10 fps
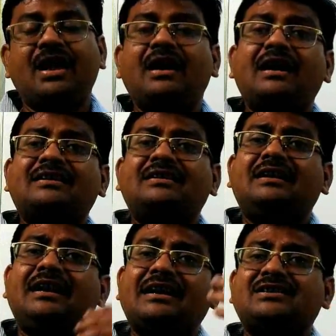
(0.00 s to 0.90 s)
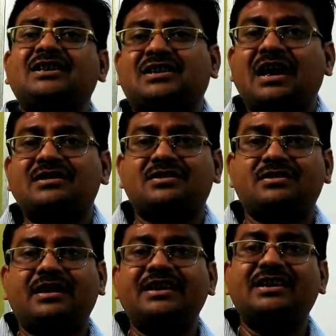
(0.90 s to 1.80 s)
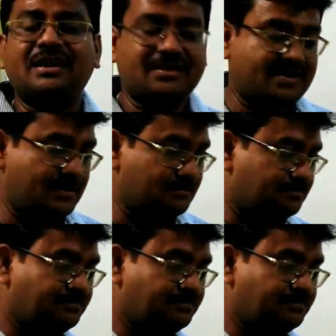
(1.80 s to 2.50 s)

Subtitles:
Let us discuss in details.